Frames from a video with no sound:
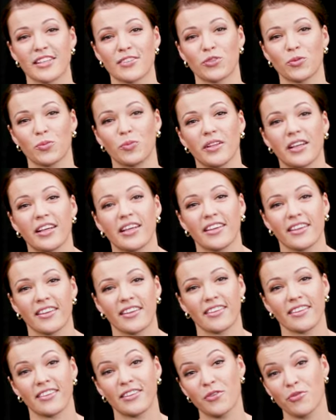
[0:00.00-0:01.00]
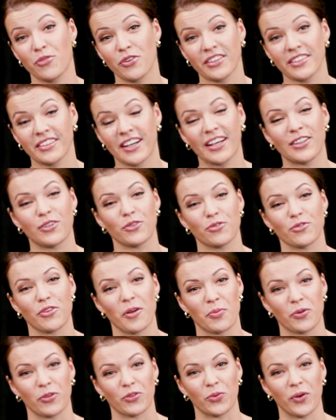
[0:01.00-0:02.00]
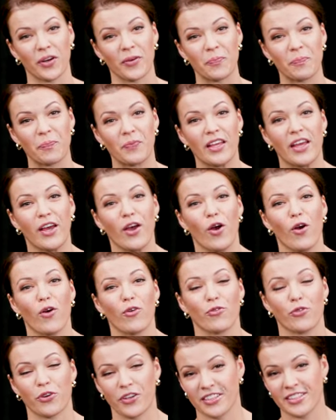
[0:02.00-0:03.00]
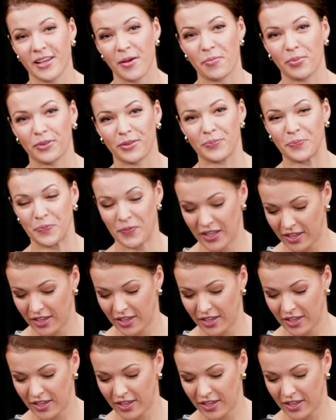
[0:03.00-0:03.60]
us to play different kind of repertoire. For example,